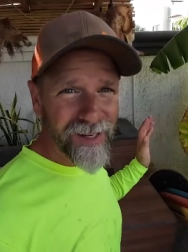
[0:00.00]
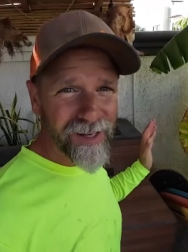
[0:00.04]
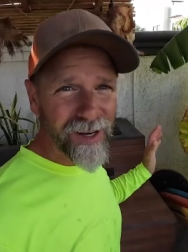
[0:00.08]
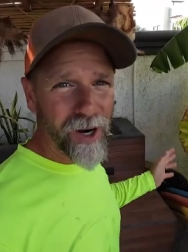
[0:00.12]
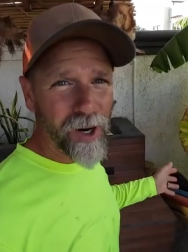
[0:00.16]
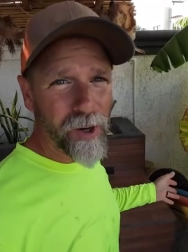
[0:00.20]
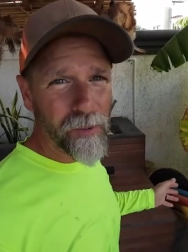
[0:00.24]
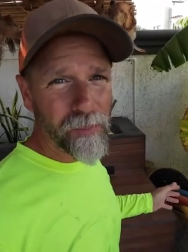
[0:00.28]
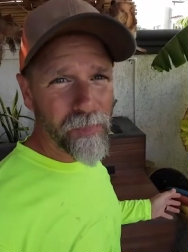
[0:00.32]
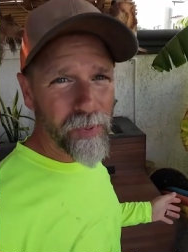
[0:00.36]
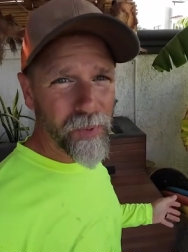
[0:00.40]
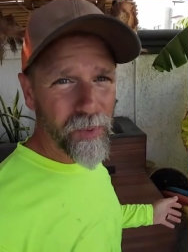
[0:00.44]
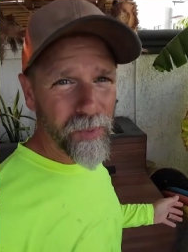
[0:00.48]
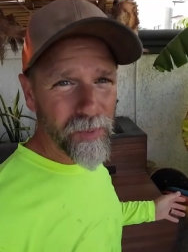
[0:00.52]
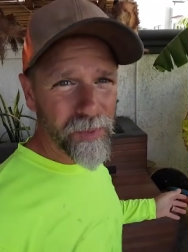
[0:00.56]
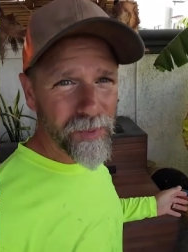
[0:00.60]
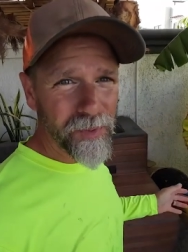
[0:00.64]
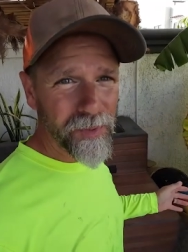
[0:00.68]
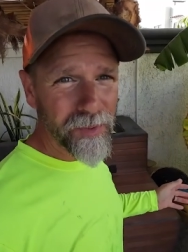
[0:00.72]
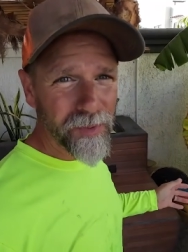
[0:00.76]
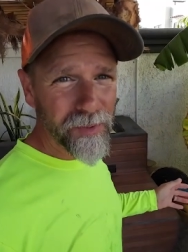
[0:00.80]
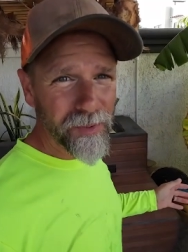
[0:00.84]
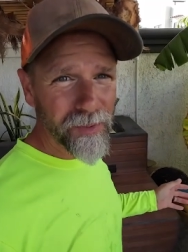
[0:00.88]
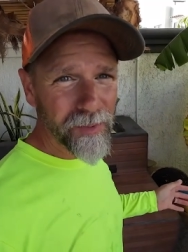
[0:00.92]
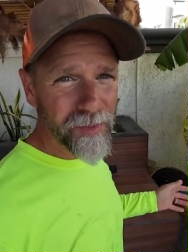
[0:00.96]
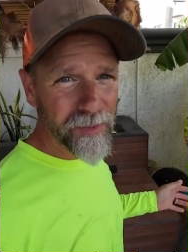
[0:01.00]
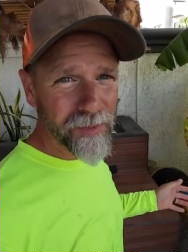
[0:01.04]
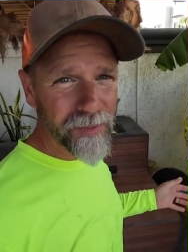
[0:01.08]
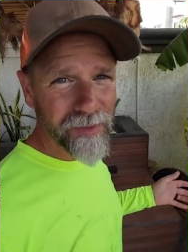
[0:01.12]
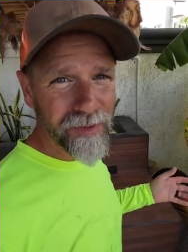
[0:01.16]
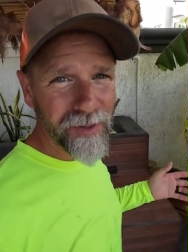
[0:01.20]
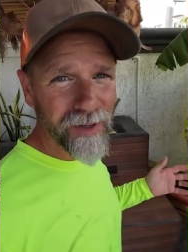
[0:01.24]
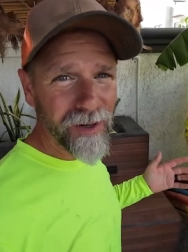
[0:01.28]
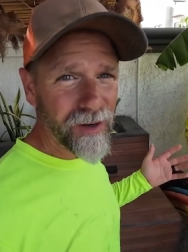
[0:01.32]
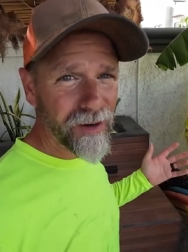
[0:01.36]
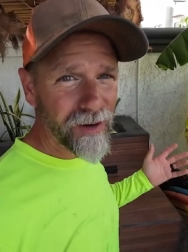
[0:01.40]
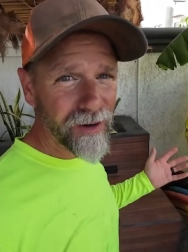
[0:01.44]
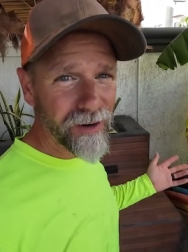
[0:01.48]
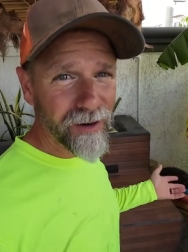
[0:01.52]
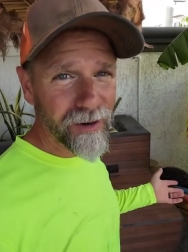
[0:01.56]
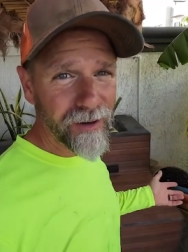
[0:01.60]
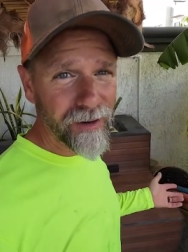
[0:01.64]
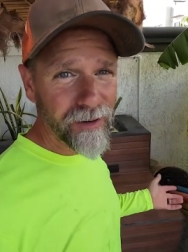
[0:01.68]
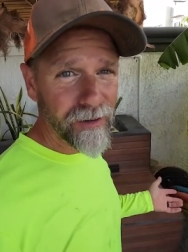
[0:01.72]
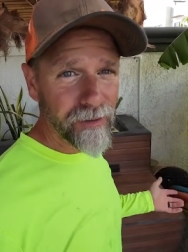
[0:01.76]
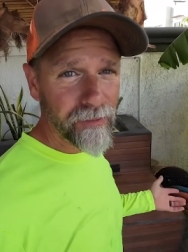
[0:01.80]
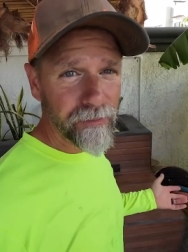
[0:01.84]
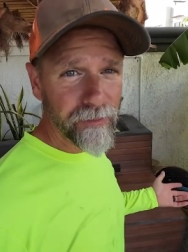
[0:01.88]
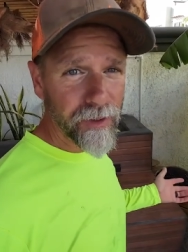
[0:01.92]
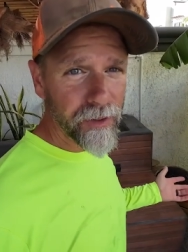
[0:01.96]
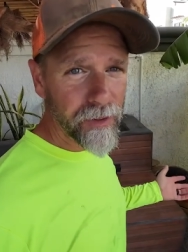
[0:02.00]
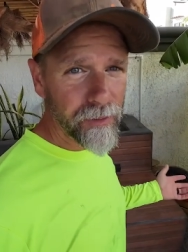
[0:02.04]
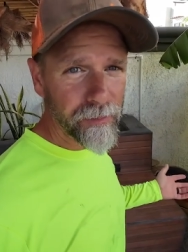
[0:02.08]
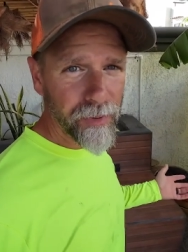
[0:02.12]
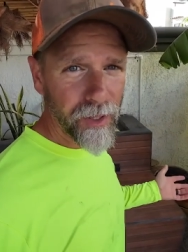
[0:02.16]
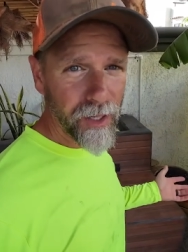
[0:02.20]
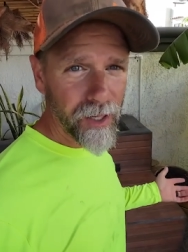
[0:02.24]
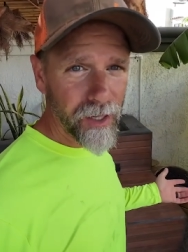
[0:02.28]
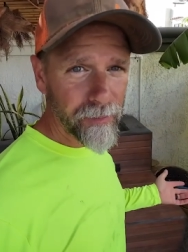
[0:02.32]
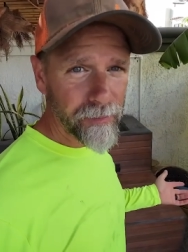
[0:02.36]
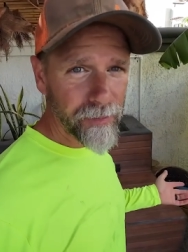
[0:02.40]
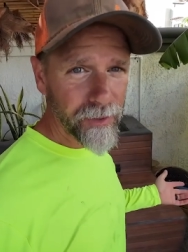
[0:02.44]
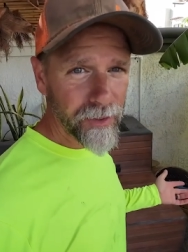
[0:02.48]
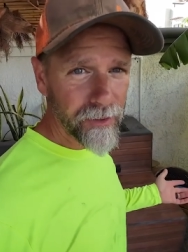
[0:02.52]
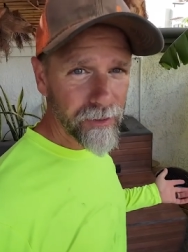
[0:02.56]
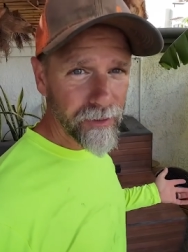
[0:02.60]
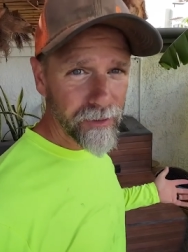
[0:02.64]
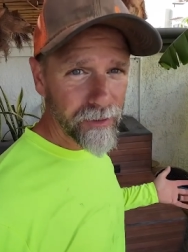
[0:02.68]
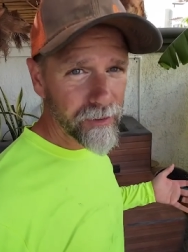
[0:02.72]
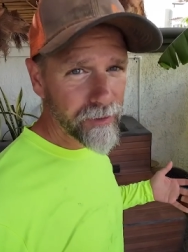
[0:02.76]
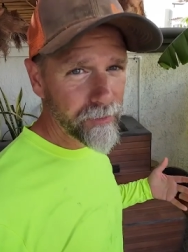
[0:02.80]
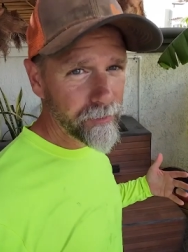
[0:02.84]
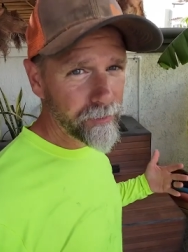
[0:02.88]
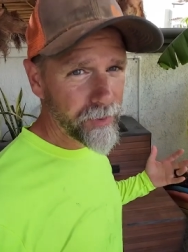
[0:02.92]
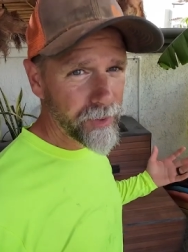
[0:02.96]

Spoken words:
Our pool noodles are very popular.